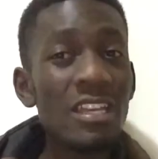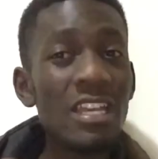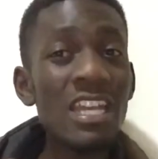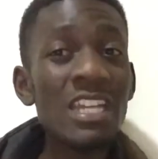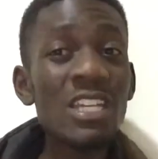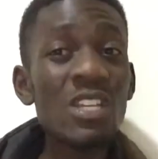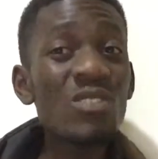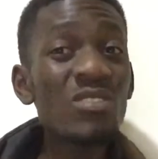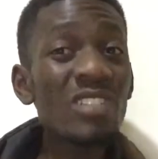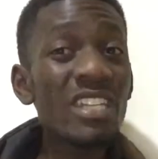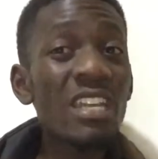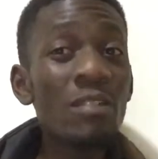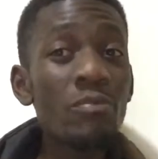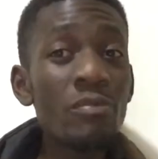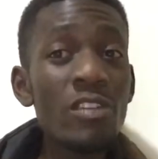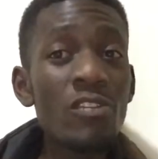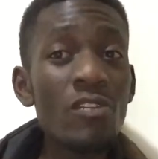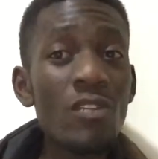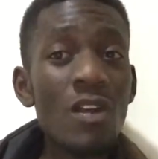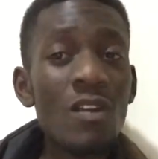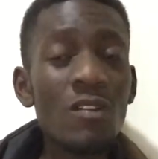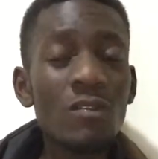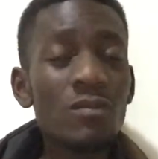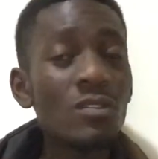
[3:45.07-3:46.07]
And don't get me
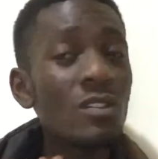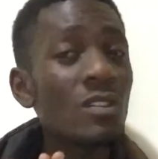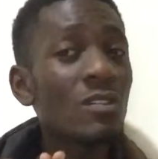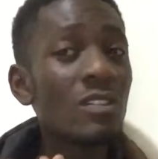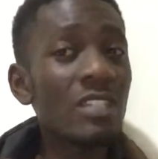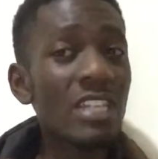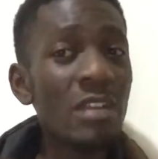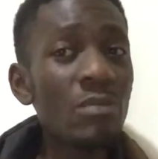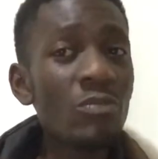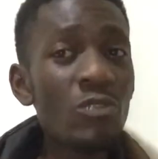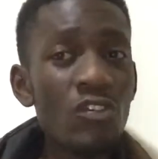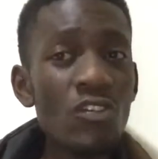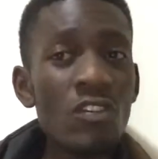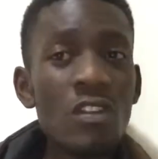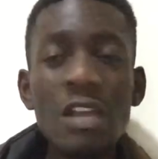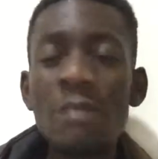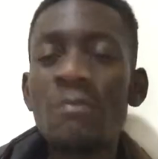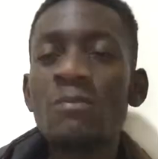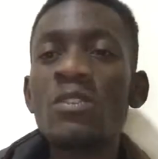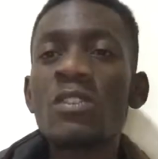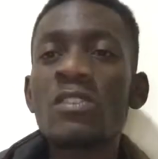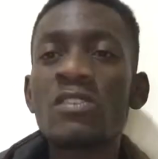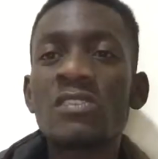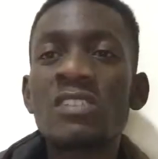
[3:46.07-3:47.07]
wrong,
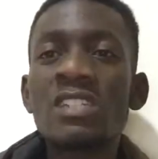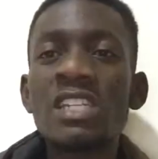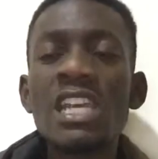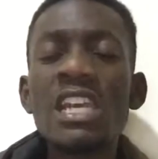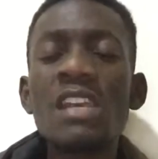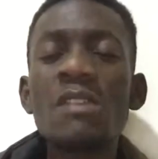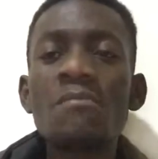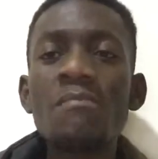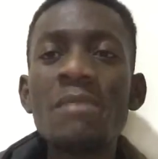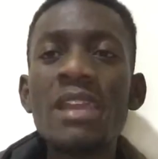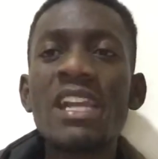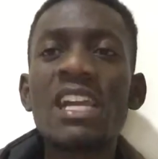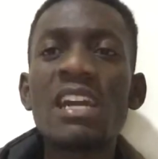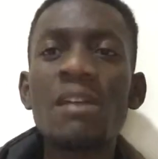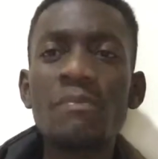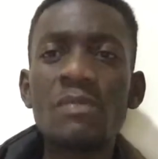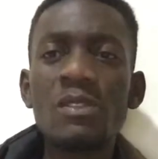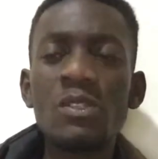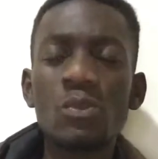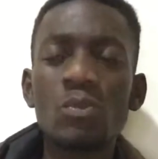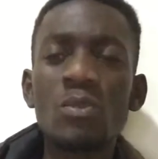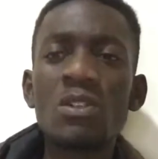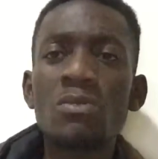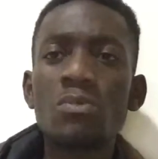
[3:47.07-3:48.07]
I'm not saying makeup
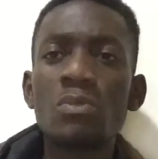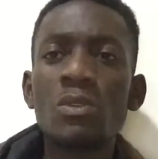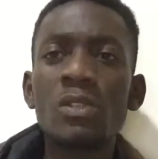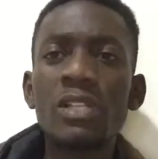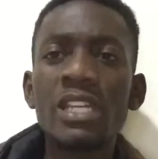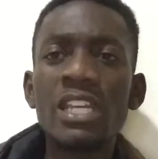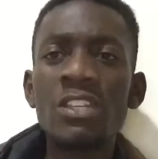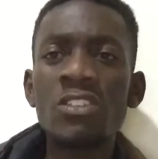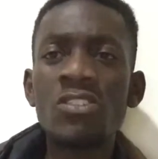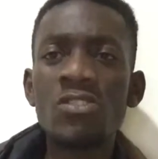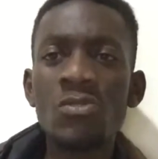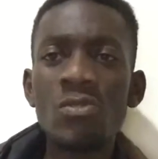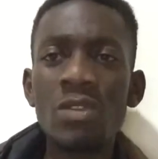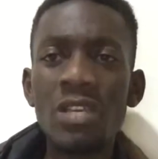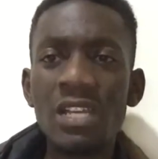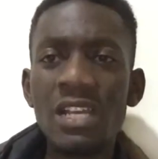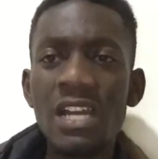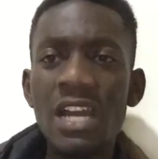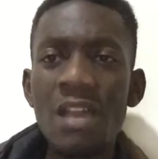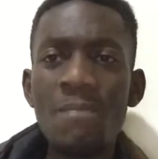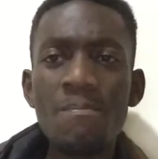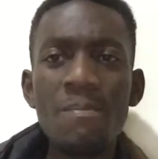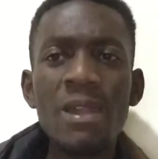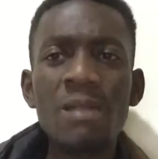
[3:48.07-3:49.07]
is what will get you a
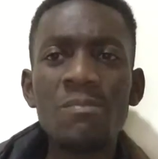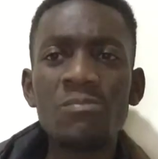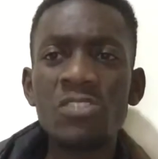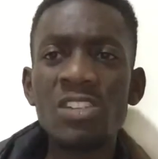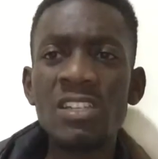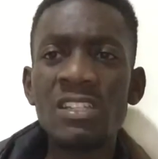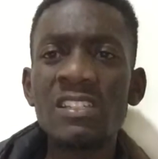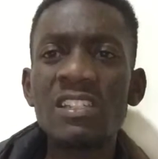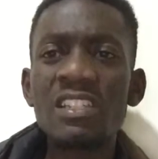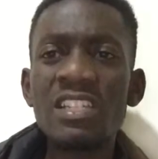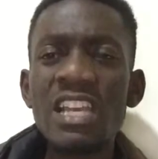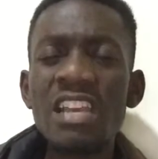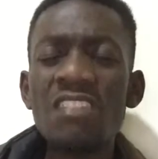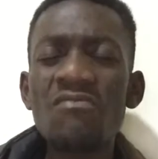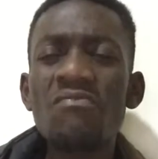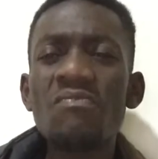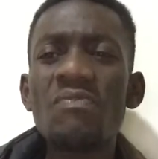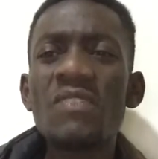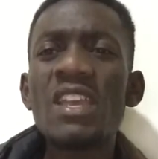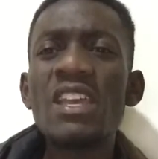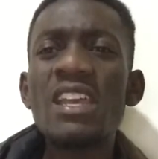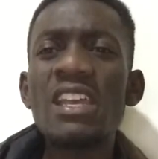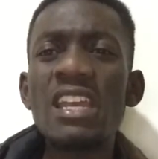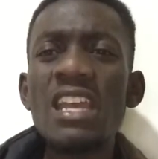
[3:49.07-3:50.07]
guy, but I'm just saying,
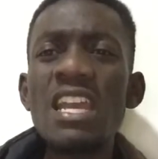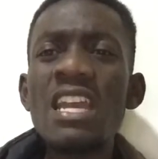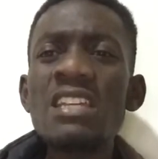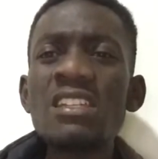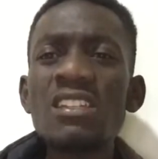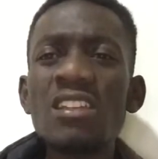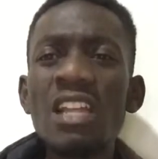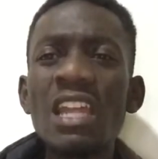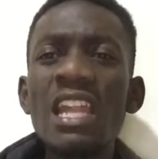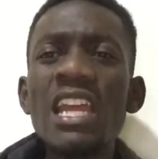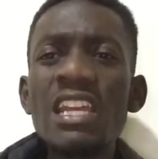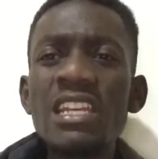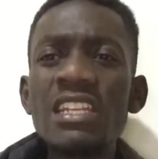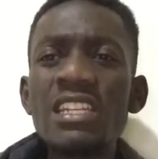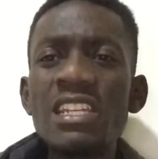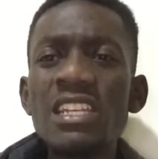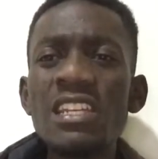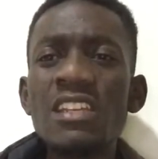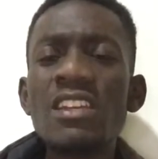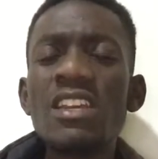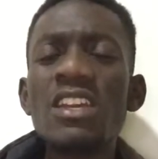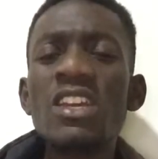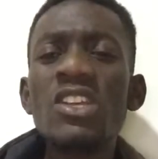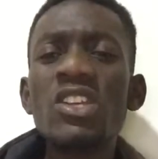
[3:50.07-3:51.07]
as a
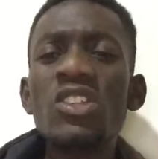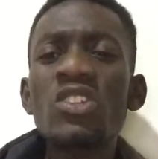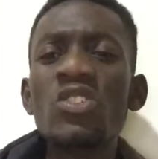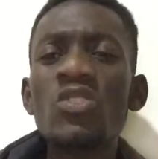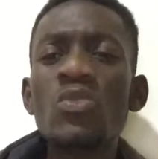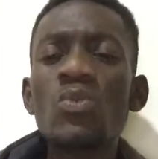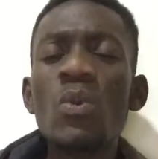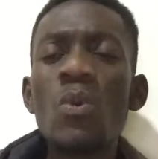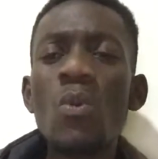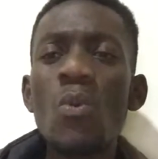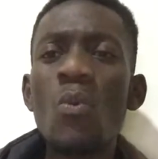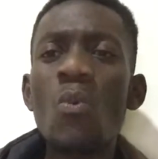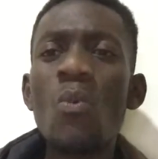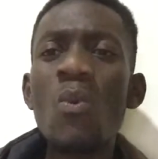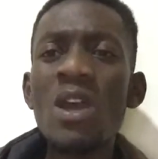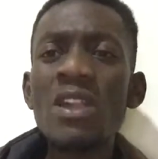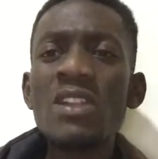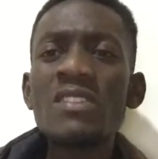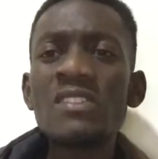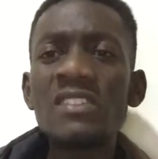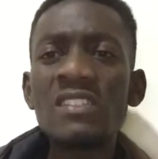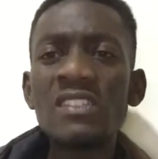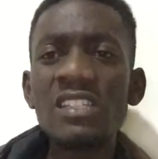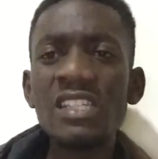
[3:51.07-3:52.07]
lady, you want
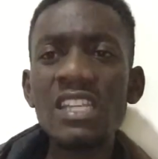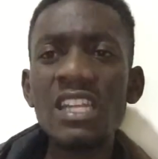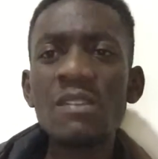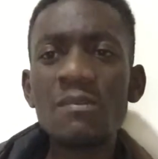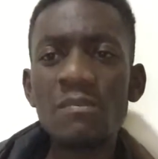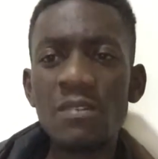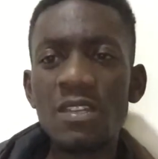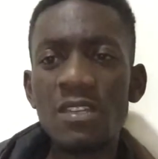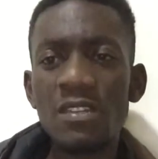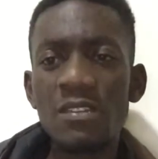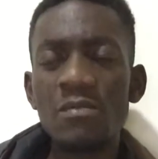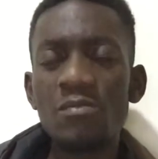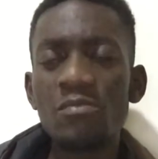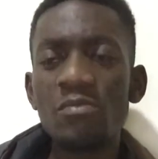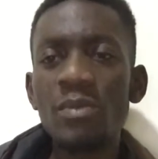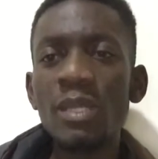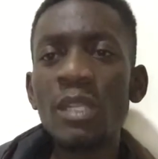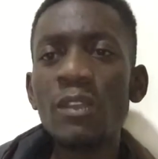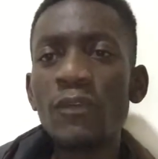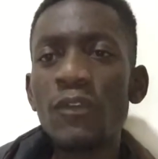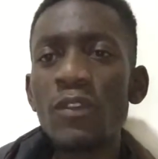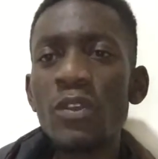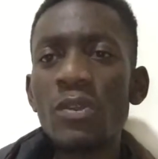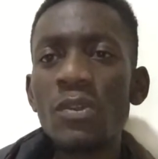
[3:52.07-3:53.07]
to sit
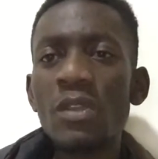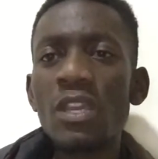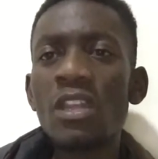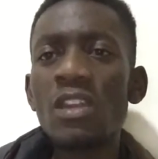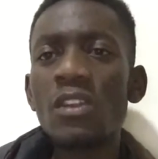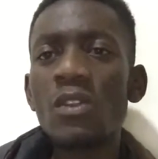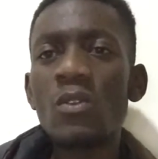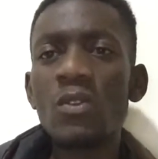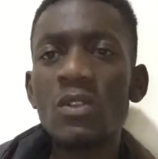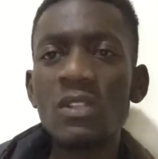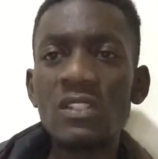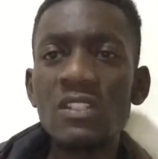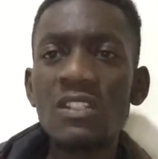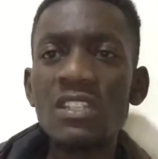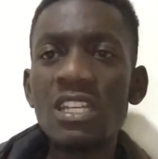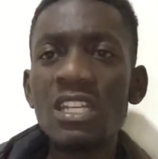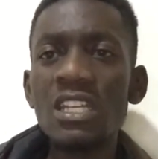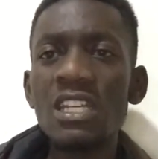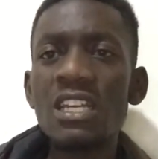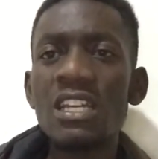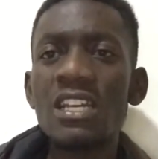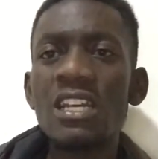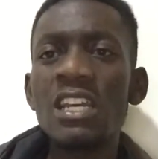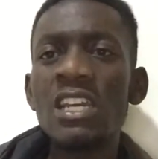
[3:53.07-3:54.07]
before you can
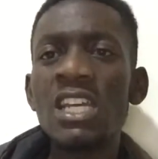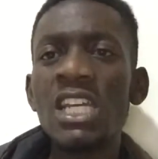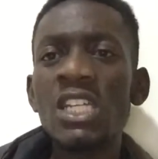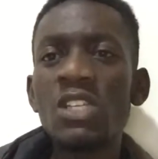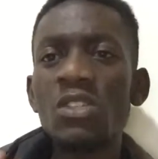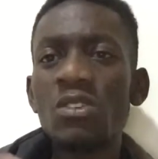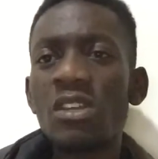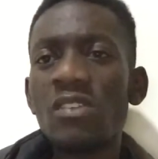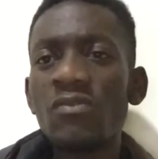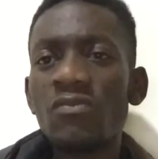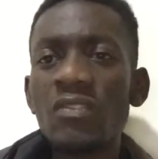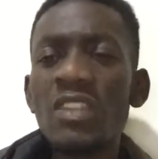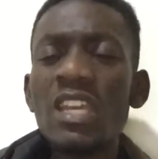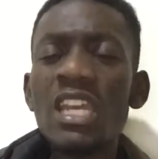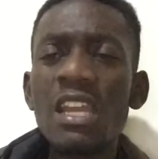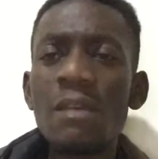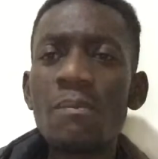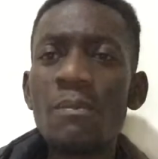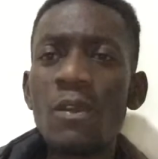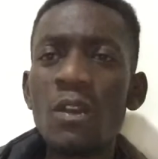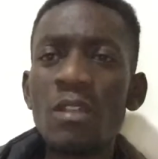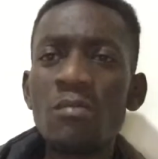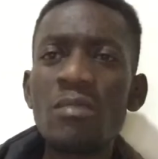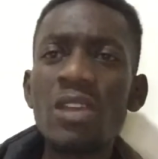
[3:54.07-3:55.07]
consider and you can think
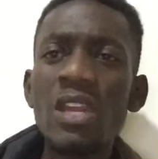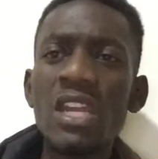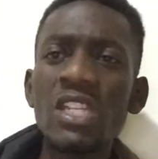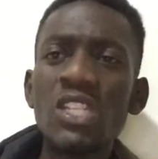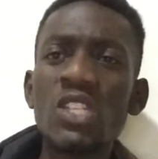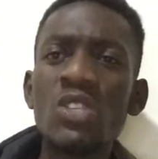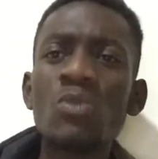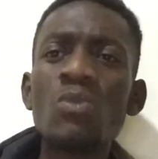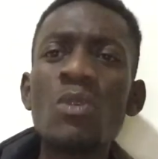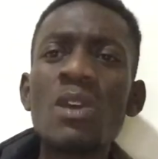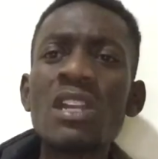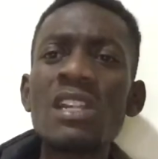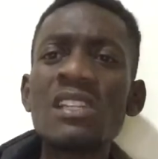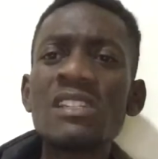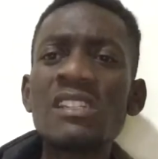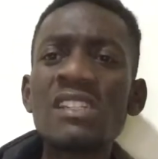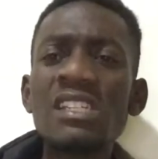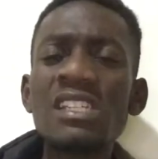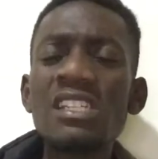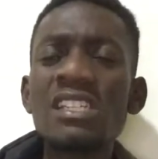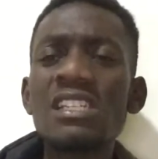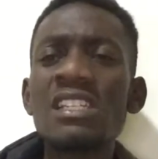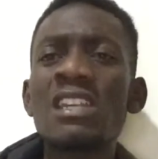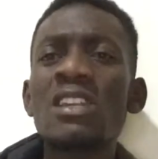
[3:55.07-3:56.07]
about marriage. You want to
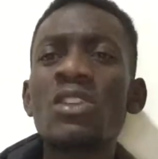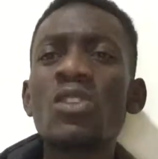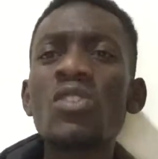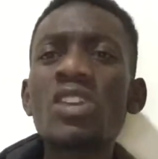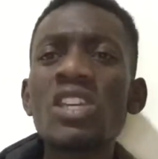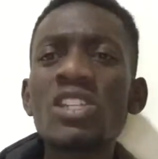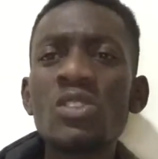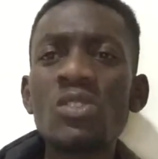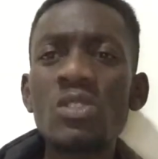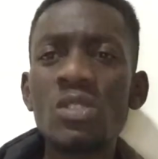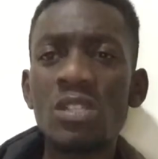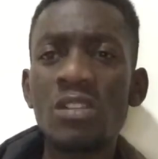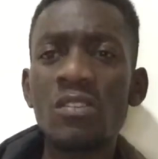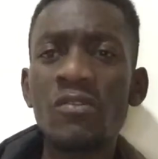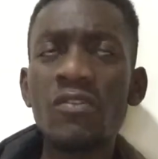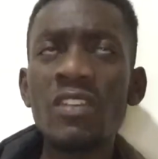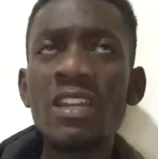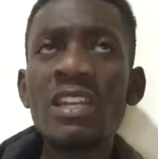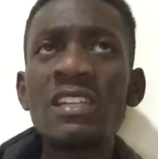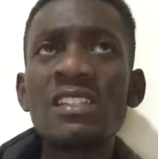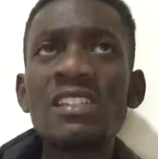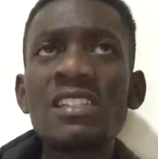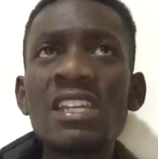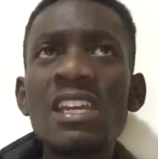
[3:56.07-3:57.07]
sit and look at yourself
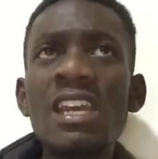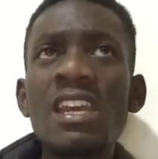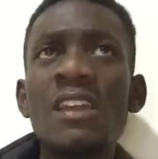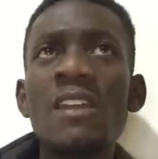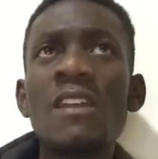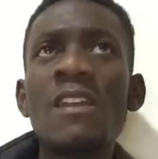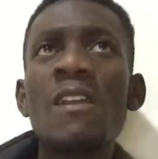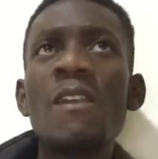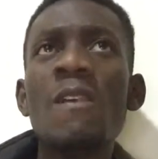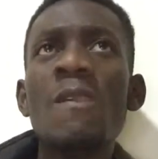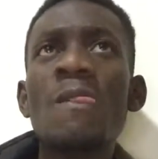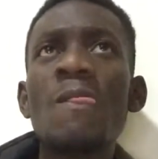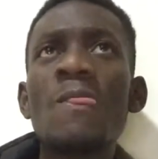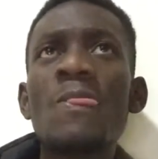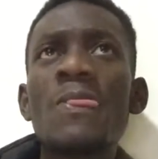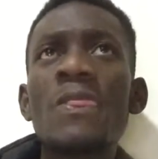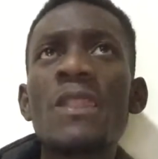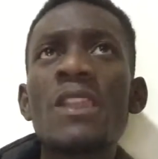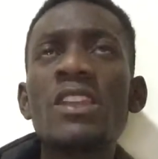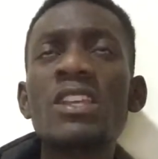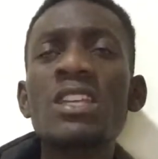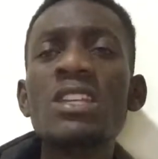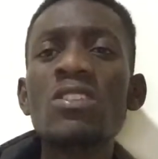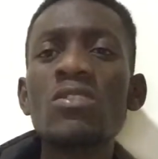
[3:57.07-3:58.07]
and say,
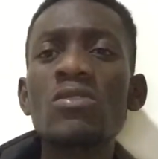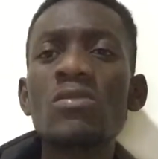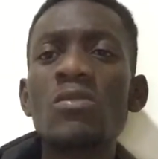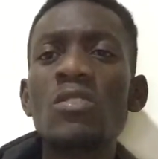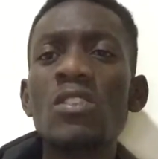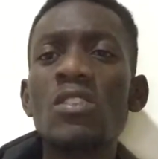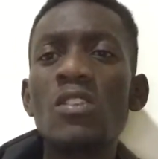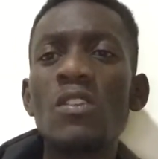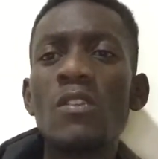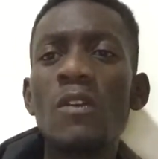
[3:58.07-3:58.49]
you know,